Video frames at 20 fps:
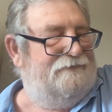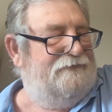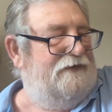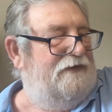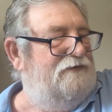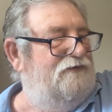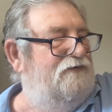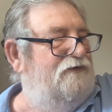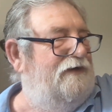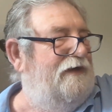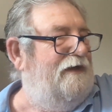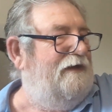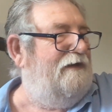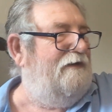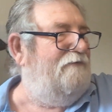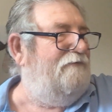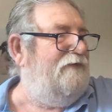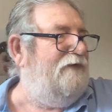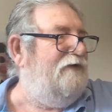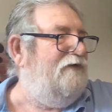the new king
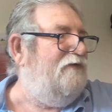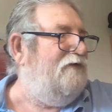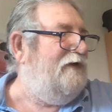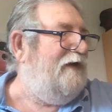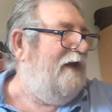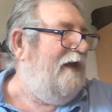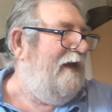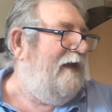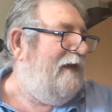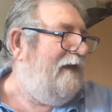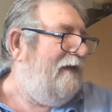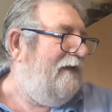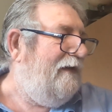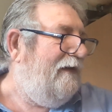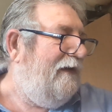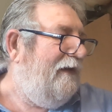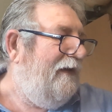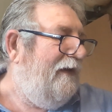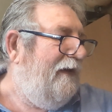of the UK.